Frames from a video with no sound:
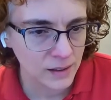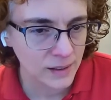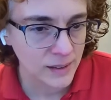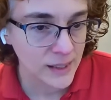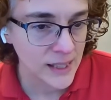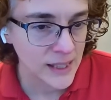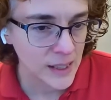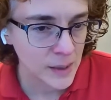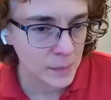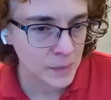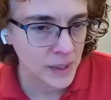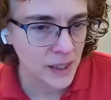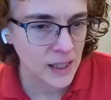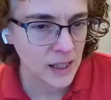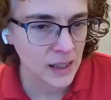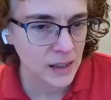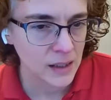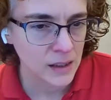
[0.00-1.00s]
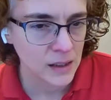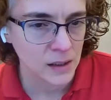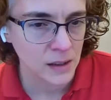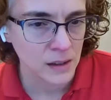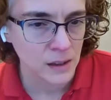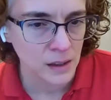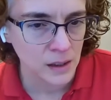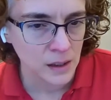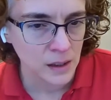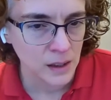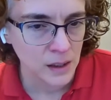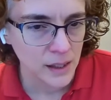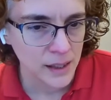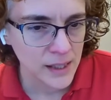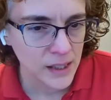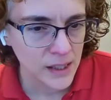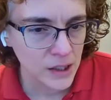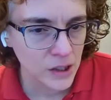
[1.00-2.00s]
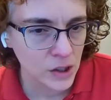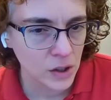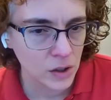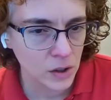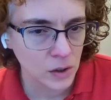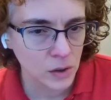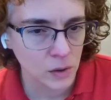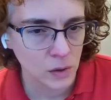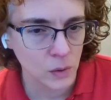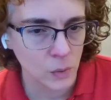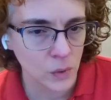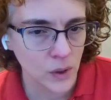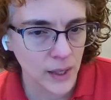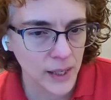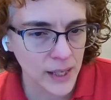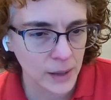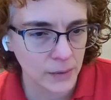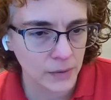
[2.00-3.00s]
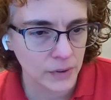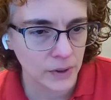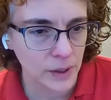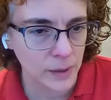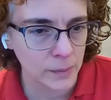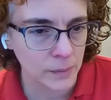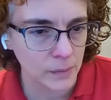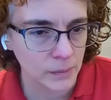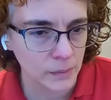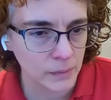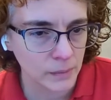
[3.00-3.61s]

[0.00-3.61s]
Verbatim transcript: need something else. I need to know where I came from.